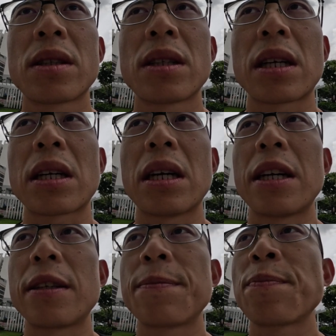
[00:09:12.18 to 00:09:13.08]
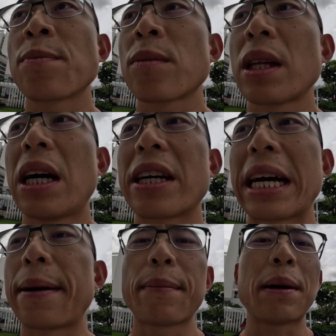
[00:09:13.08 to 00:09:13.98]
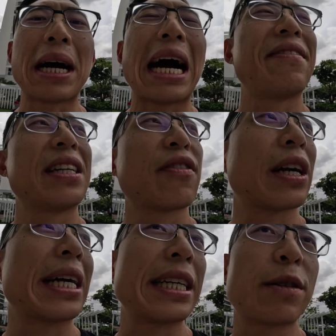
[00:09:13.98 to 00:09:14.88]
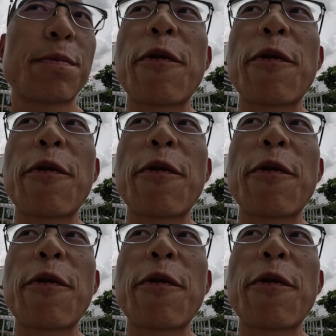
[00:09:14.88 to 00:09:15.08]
What should I call it? Okay, I'm going to have a different ideas.